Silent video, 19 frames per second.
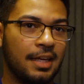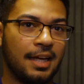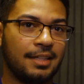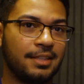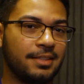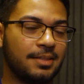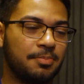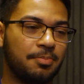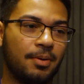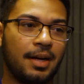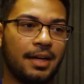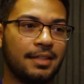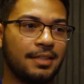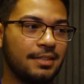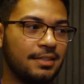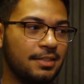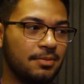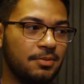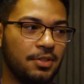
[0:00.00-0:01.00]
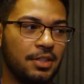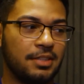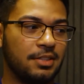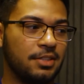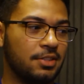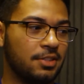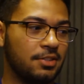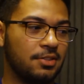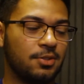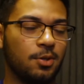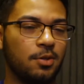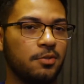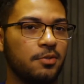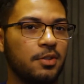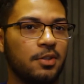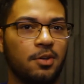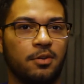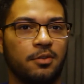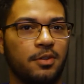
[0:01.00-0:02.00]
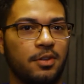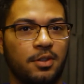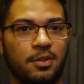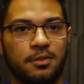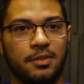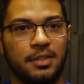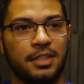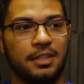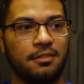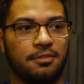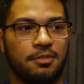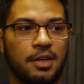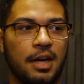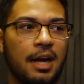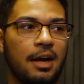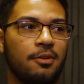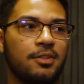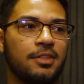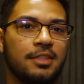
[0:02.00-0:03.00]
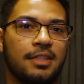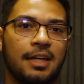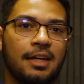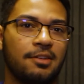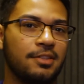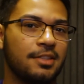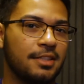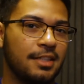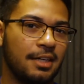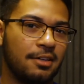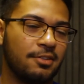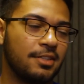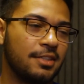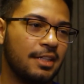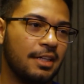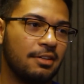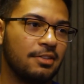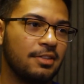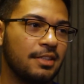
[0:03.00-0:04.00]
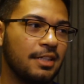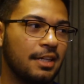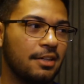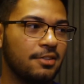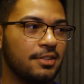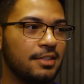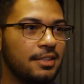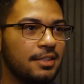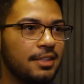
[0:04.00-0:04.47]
and just practiced the transitions over and over and over again for hours and hours and hours and hours and hours.